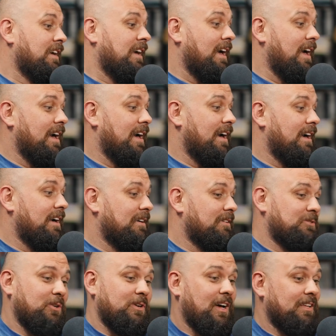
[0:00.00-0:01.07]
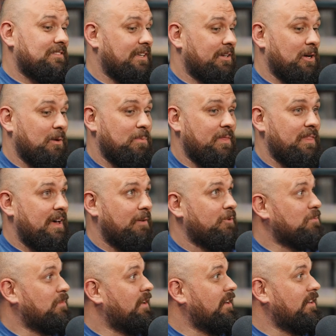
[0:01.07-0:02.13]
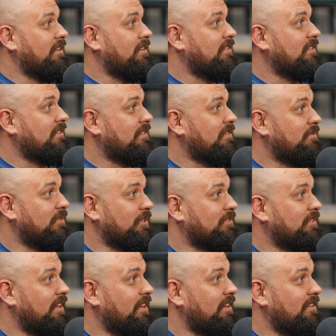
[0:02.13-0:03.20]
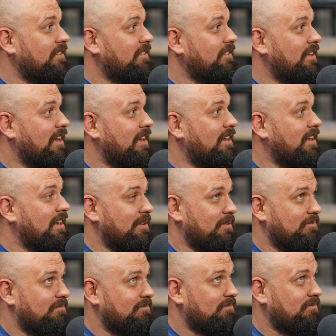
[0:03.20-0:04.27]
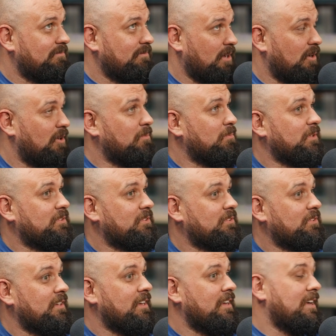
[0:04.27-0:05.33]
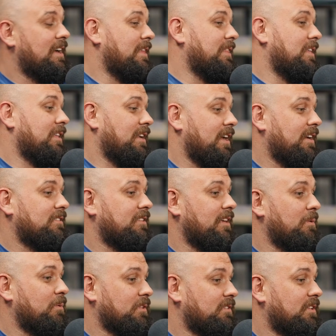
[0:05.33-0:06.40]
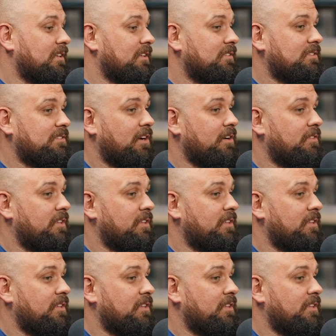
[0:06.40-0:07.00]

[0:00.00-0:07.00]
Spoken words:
So got set up and that was my first day in Columbus. And then the next day was the start of